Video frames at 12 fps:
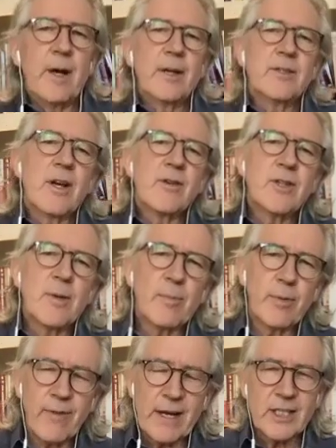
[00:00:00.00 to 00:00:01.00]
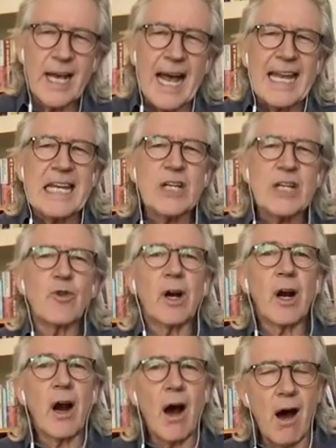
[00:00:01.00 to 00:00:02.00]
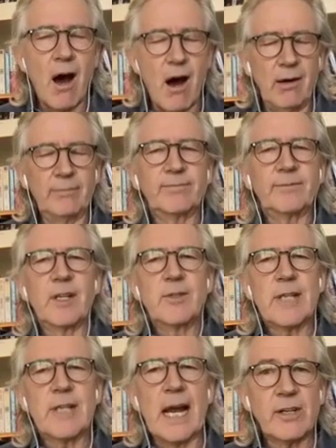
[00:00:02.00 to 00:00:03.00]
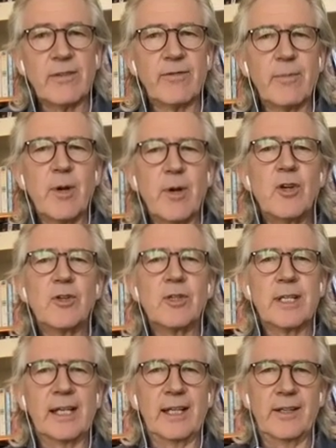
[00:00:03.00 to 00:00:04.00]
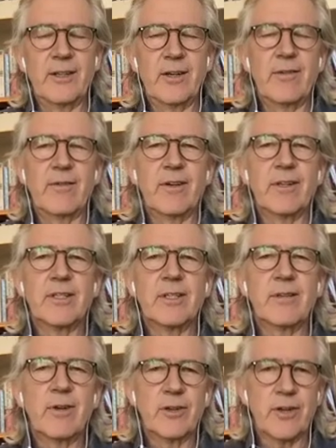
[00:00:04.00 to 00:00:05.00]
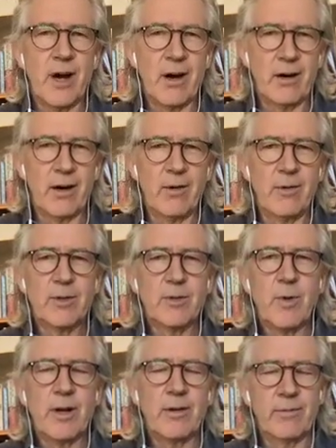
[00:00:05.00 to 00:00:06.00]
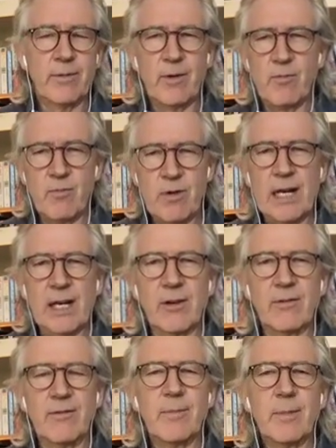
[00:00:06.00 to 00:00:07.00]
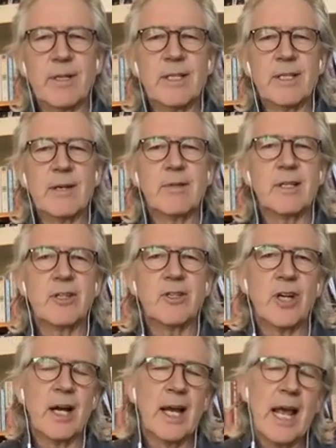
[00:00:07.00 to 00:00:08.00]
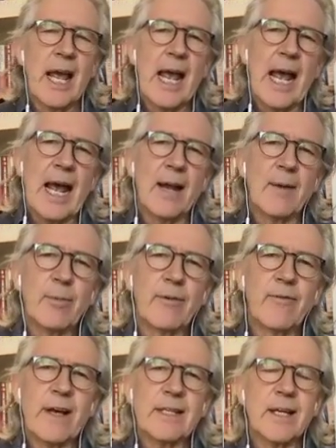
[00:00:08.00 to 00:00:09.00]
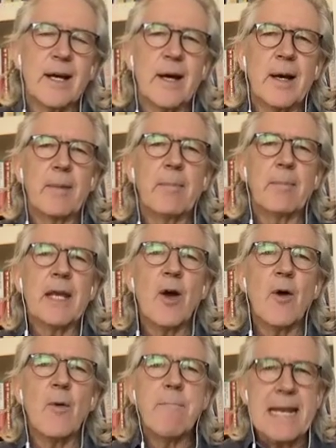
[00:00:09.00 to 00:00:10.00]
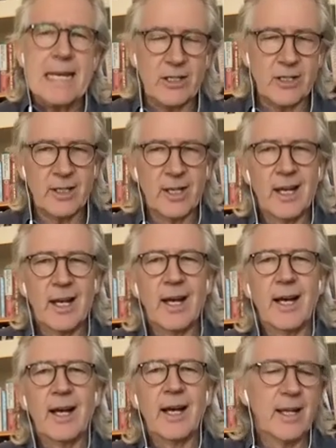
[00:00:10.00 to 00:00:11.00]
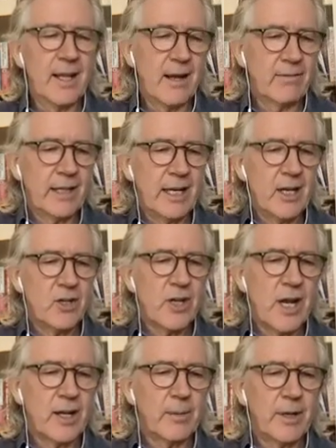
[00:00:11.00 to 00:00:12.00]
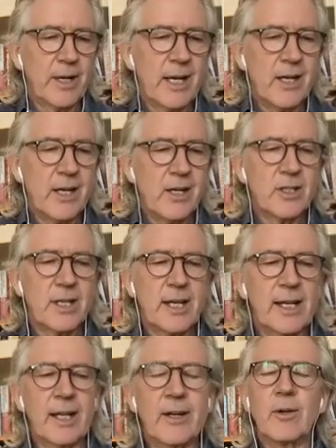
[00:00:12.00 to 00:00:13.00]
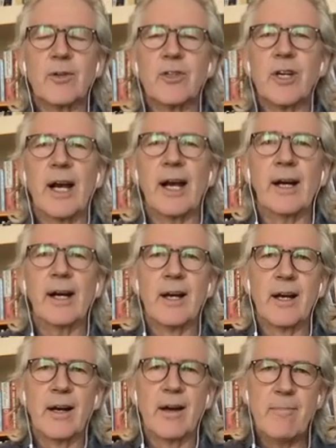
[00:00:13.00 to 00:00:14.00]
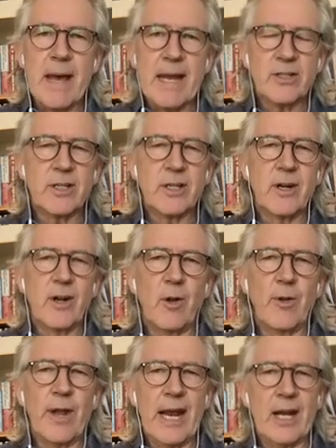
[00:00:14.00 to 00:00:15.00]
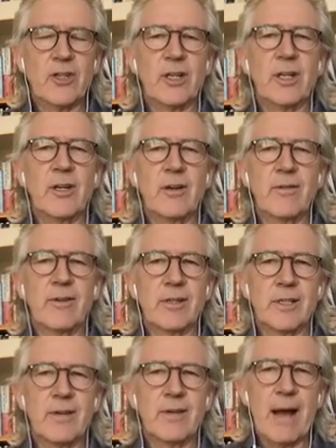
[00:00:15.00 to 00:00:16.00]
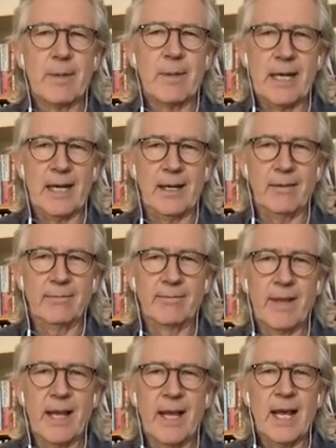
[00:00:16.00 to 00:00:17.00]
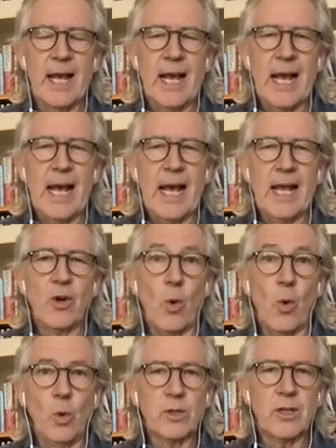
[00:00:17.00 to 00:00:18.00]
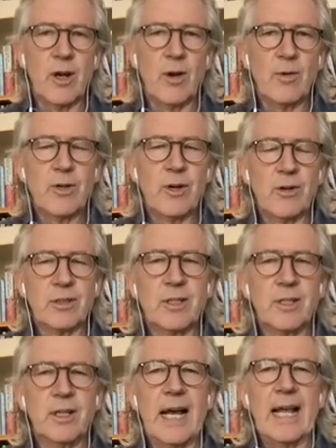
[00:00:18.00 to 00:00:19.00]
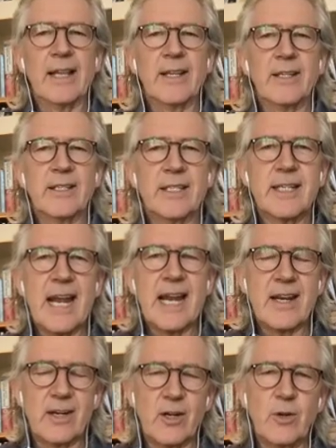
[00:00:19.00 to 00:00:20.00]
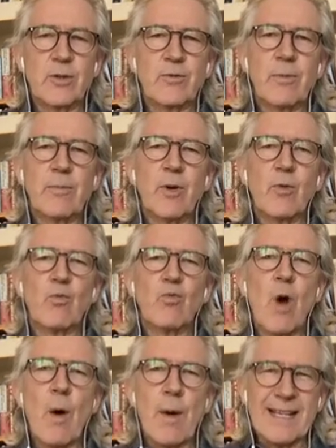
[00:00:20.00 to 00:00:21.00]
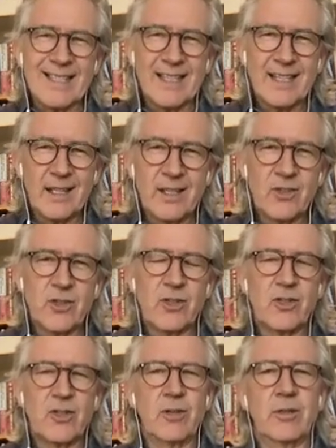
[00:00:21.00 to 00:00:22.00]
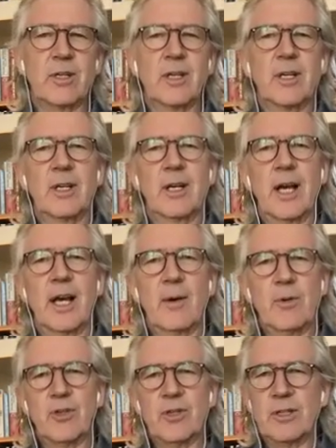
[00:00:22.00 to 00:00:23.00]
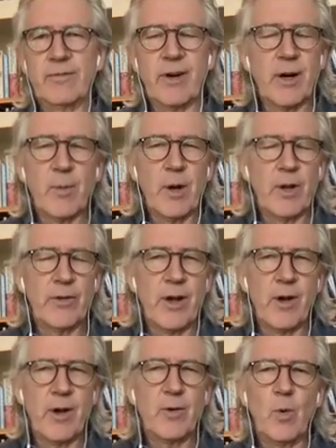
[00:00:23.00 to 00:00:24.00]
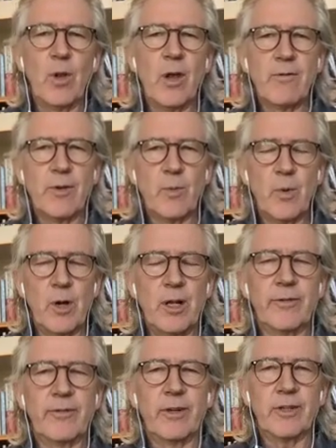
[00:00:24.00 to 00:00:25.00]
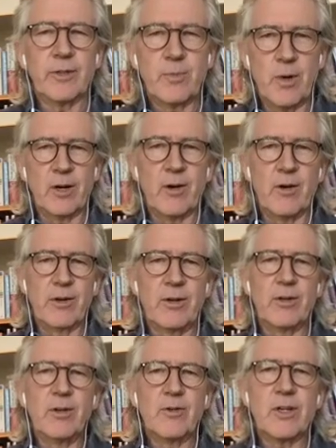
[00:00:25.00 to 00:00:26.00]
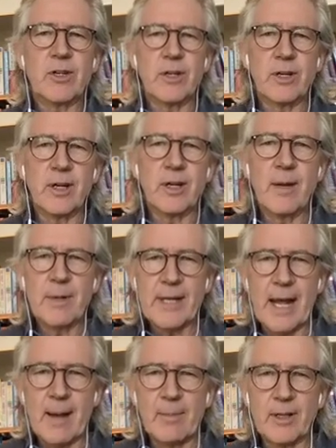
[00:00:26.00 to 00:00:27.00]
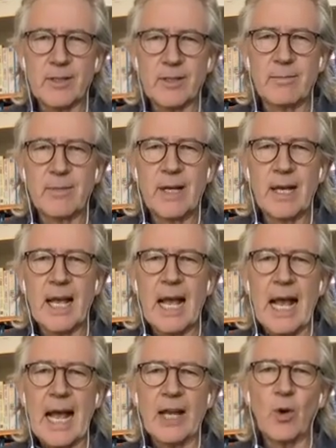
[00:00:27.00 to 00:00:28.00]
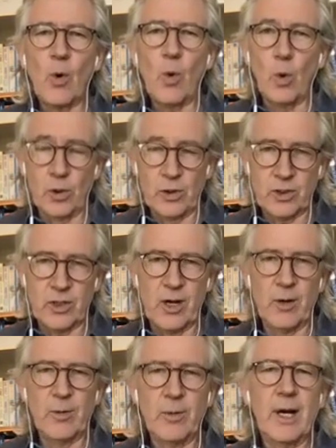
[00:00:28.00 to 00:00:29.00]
Associate Professor Anitra Carr, who's actually from New Zealand, University of Otago, who's one of a really good vitamin C researcher, and Professor Pio Mint, a lovely gentleman. He is the clinical chair of medicine and old age at the University of Aberdeen, and also Dr. Alan Sneddon, who's from the Rowett Institute, which is very well known all over the world for its work on nutrition and metabolism. And also